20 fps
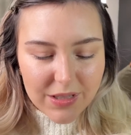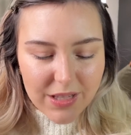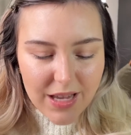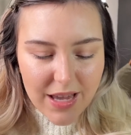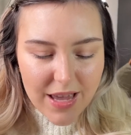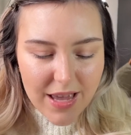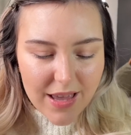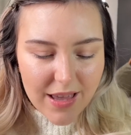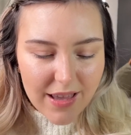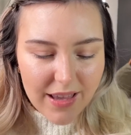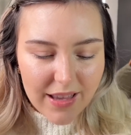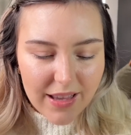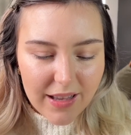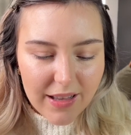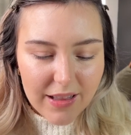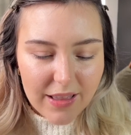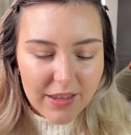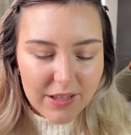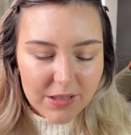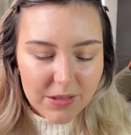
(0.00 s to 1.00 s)
It
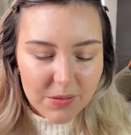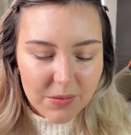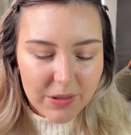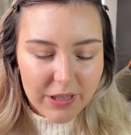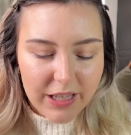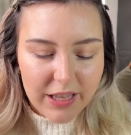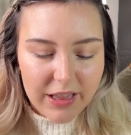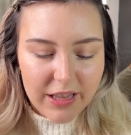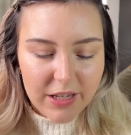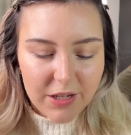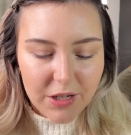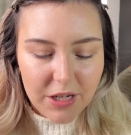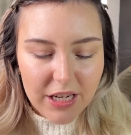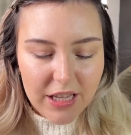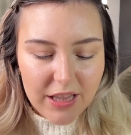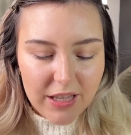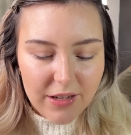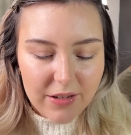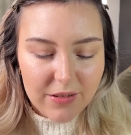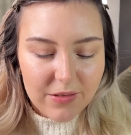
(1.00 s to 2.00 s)
looks really glittery
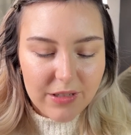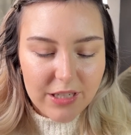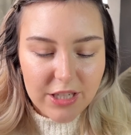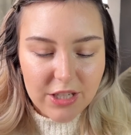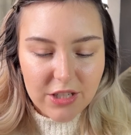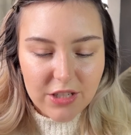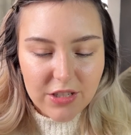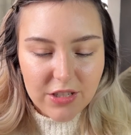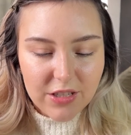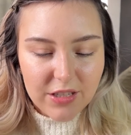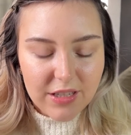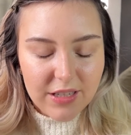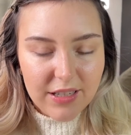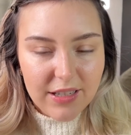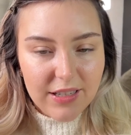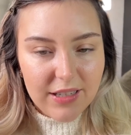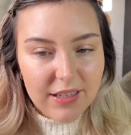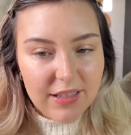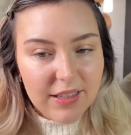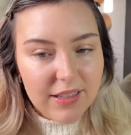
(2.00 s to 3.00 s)
though, which
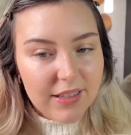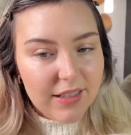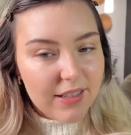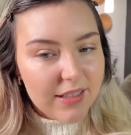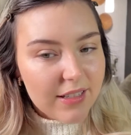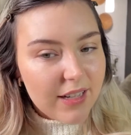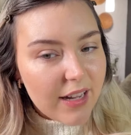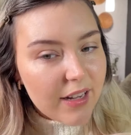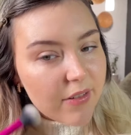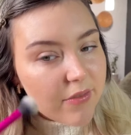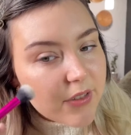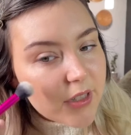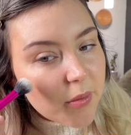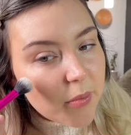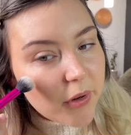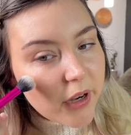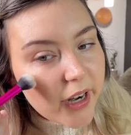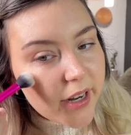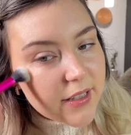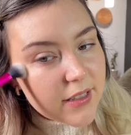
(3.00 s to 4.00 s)
is kind of
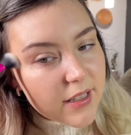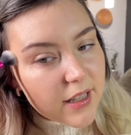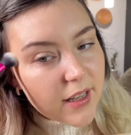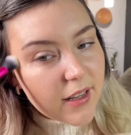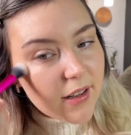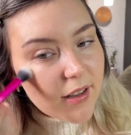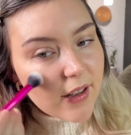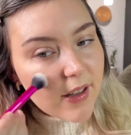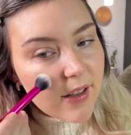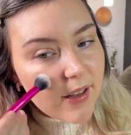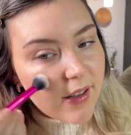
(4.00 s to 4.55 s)
surprising.